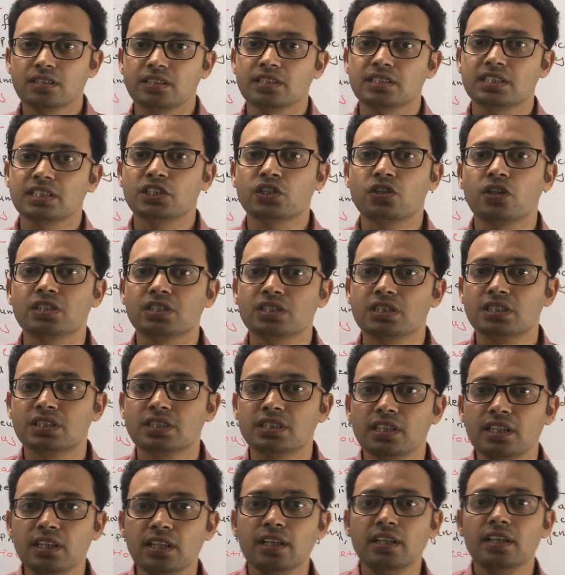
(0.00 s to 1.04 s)
Thus it causes
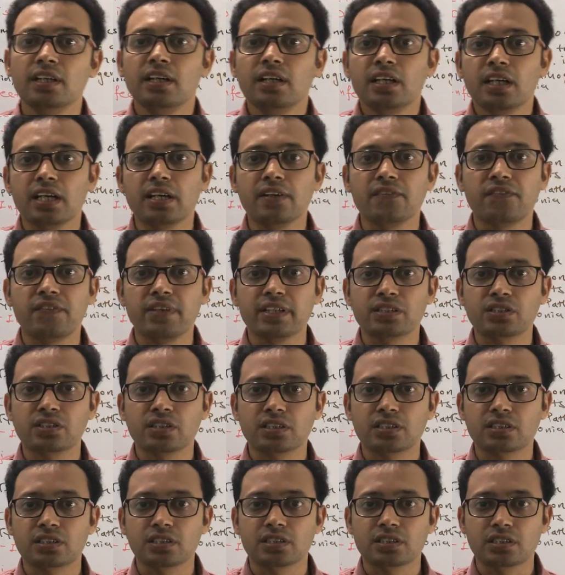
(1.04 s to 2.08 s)
the
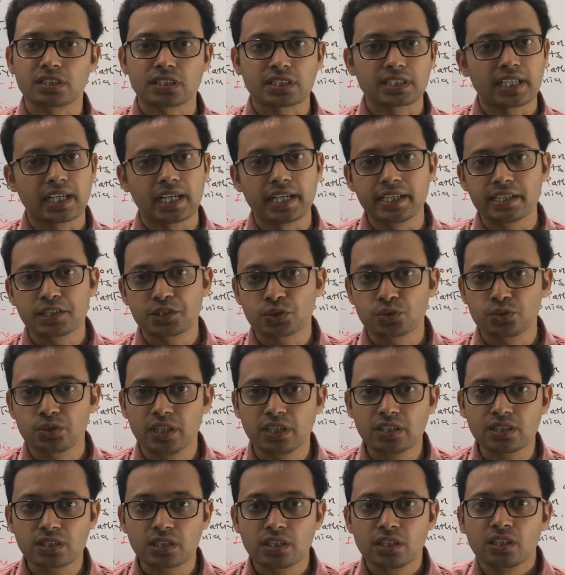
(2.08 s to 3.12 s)
infectious disease. Clear,
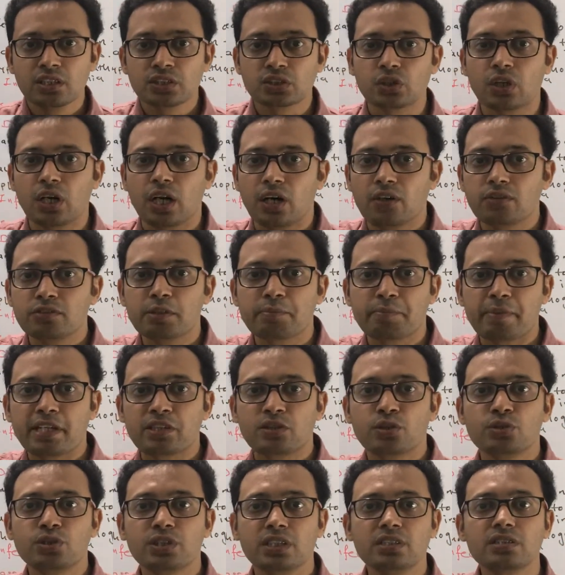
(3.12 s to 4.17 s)
students? So how the
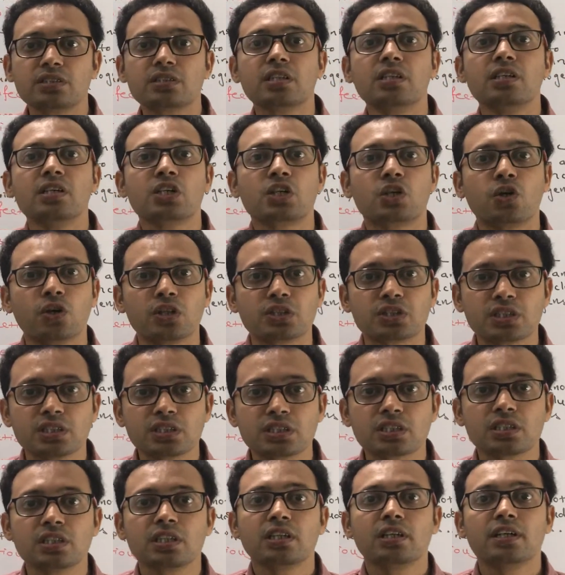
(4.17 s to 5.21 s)
pathogens
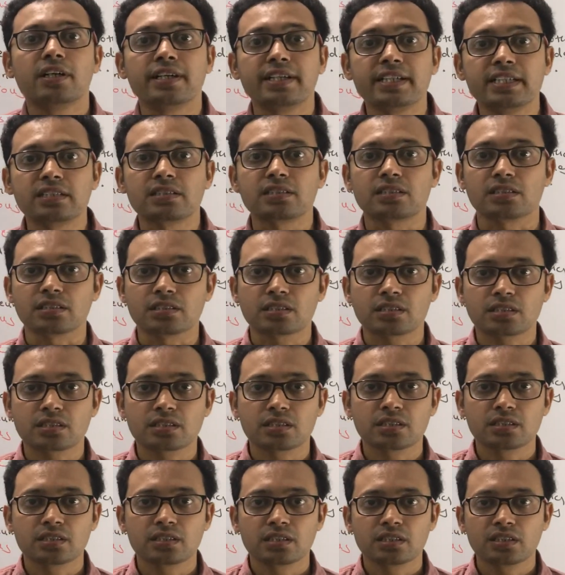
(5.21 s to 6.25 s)
causes a
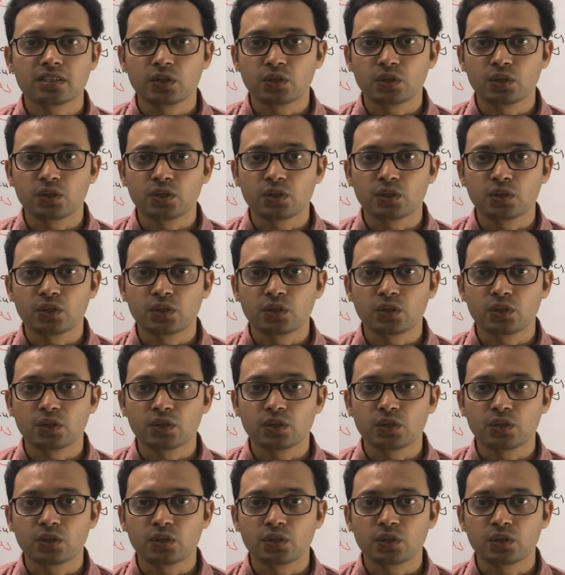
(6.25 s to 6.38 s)
disease?